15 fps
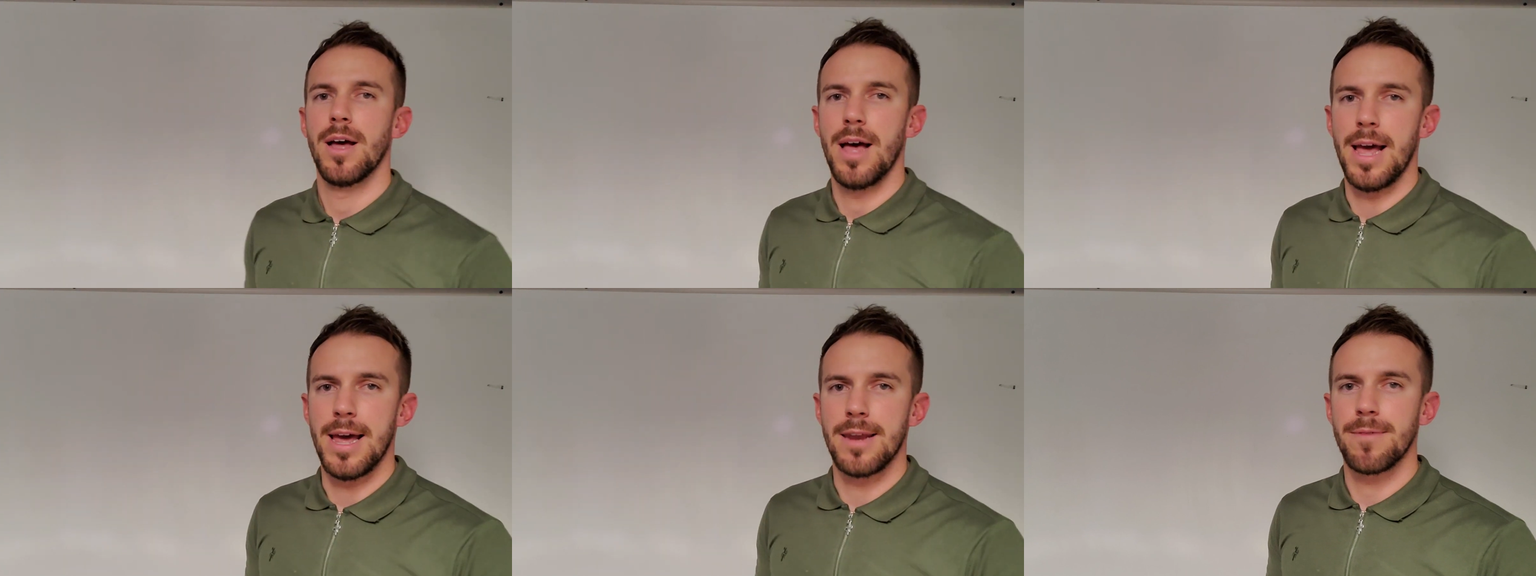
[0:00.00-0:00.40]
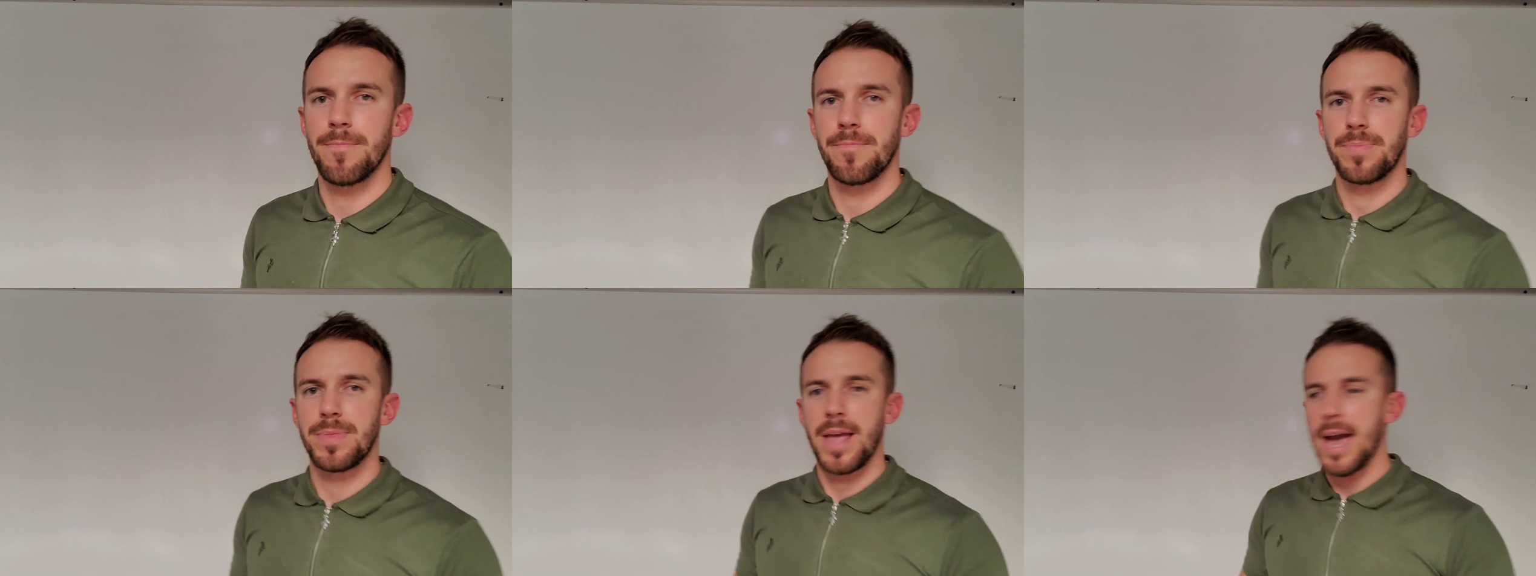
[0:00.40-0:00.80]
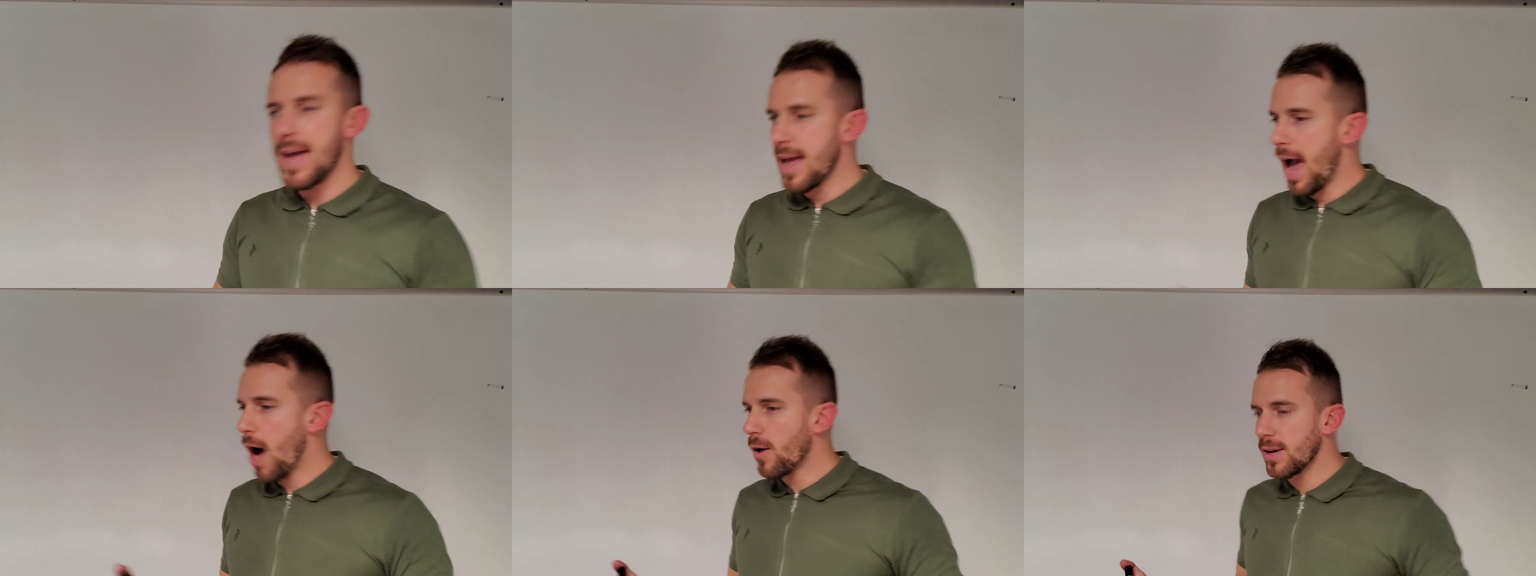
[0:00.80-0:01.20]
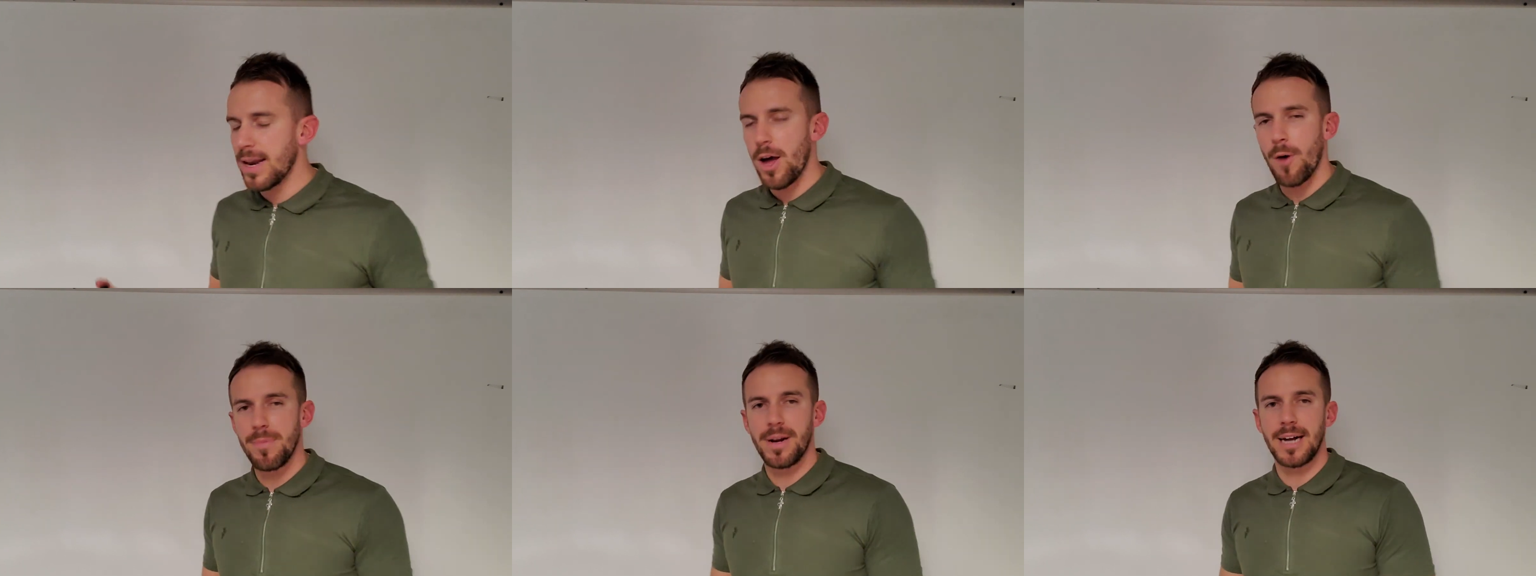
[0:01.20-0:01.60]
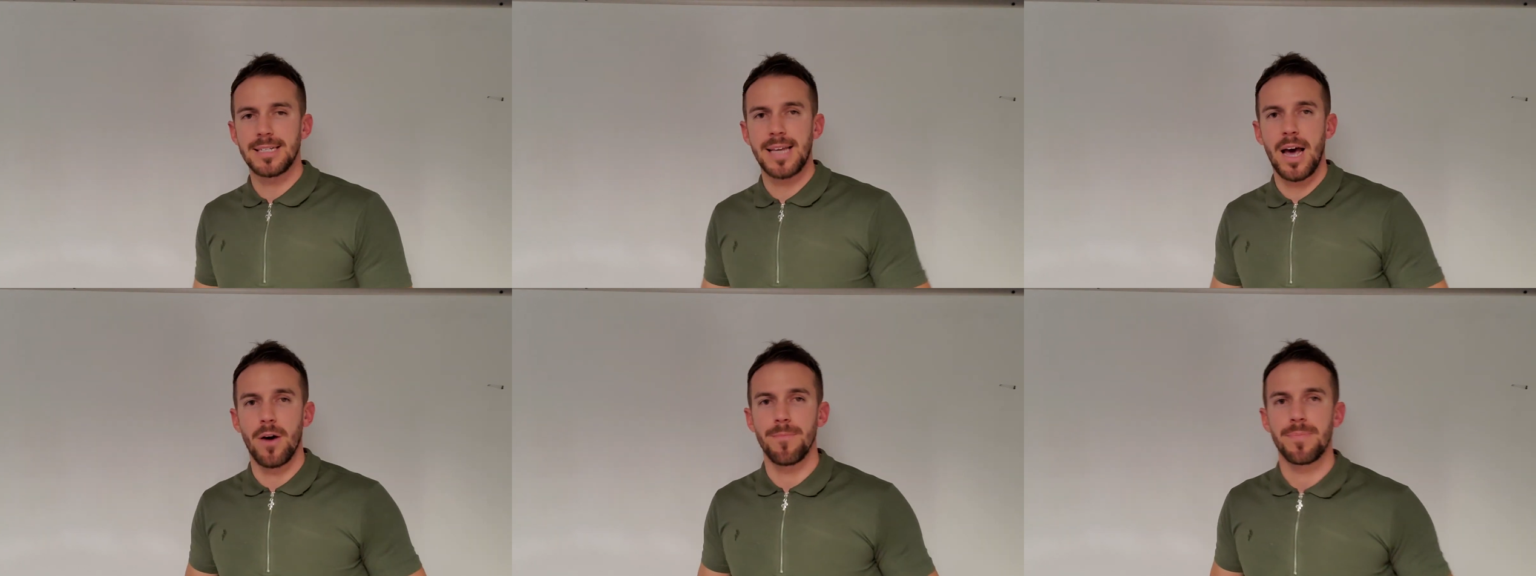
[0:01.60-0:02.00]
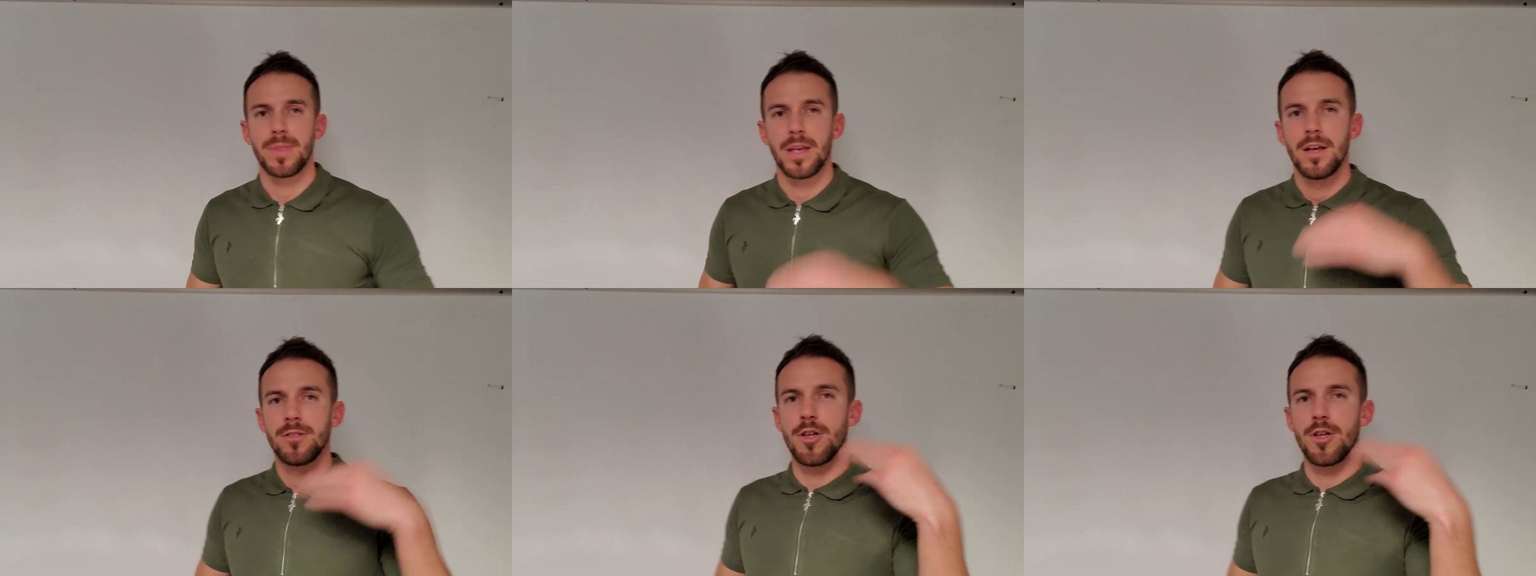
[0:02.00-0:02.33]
And hey, how can I help you guys out?